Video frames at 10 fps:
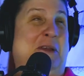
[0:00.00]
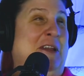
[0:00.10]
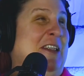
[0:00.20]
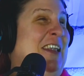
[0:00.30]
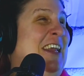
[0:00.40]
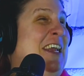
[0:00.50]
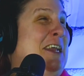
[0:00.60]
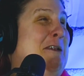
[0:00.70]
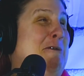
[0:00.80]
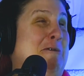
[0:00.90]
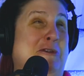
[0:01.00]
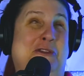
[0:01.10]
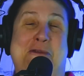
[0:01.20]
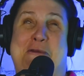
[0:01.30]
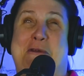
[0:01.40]
and, there
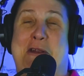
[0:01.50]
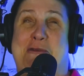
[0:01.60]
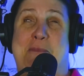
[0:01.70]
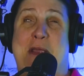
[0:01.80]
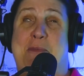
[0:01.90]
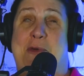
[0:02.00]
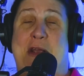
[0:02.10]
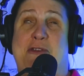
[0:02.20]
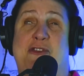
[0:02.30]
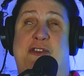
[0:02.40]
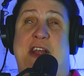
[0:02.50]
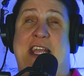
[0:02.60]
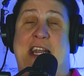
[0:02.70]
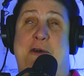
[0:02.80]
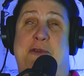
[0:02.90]
was, some people and I was just
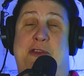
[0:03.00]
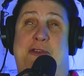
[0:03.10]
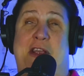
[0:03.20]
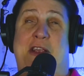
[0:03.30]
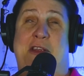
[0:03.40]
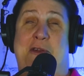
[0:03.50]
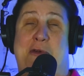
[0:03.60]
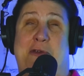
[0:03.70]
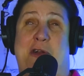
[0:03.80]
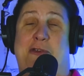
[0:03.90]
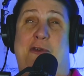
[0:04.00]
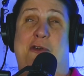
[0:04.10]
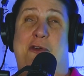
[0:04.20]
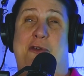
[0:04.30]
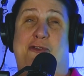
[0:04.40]
hanging out with this, a
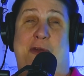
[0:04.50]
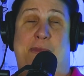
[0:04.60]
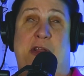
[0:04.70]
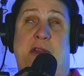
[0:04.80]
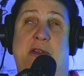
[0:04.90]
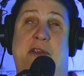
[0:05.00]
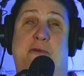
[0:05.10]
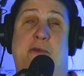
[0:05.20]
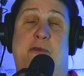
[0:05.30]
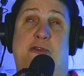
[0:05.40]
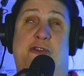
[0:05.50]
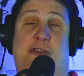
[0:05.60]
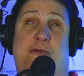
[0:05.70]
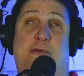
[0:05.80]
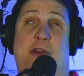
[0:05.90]
girl or something. And we were just
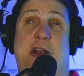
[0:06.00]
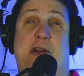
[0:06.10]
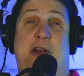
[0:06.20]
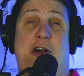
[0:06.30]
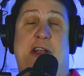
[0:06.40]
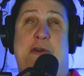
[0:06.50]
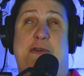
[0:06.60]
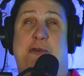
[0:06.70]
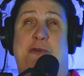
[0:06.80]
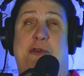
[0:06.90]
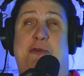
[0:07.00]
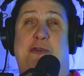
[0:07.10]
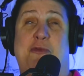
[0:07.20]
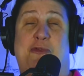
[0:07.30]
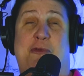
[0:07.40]
kind of hung out in our own little
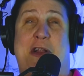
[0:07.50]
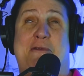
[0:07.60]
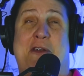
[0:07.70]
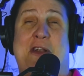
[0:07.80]
groups or whatever.